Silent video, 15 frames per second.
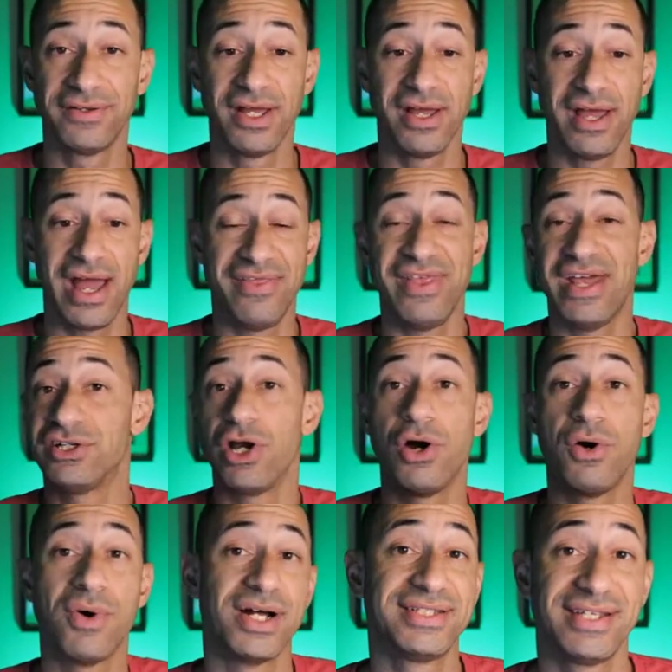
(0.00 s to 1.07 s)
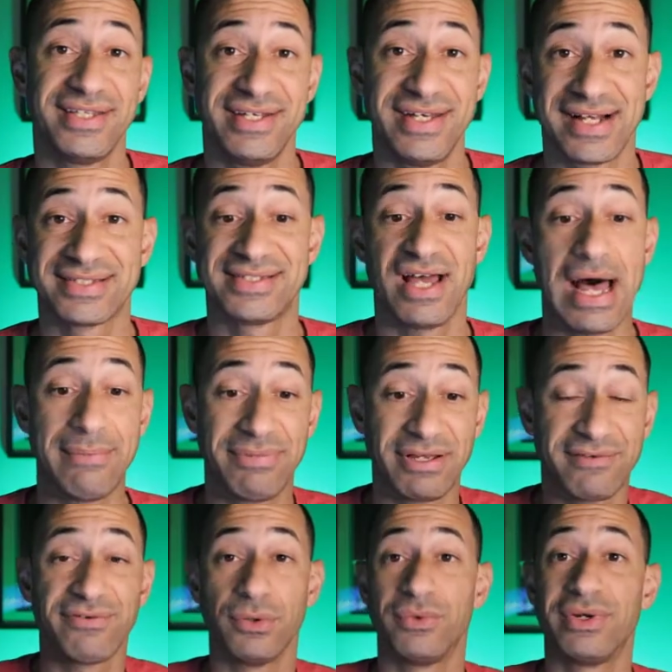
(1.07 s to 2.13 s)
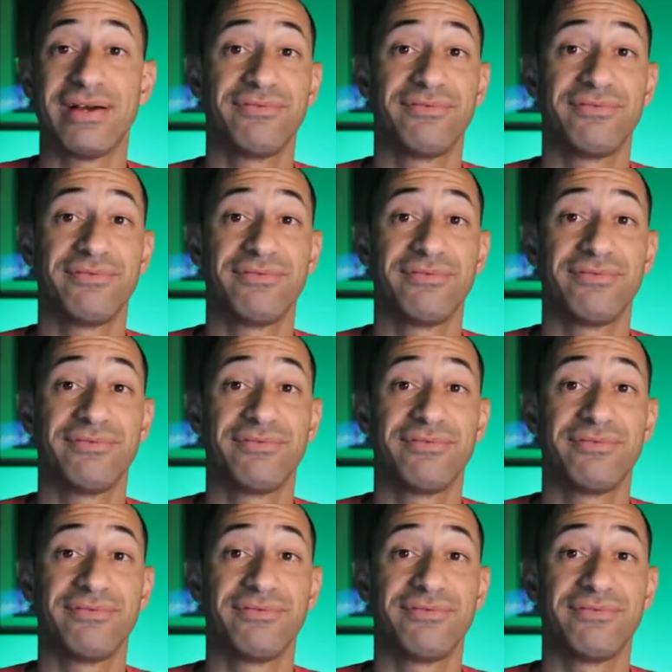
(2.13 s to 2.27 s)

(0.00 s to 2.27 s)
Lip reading: and then go on to the next topic for whatever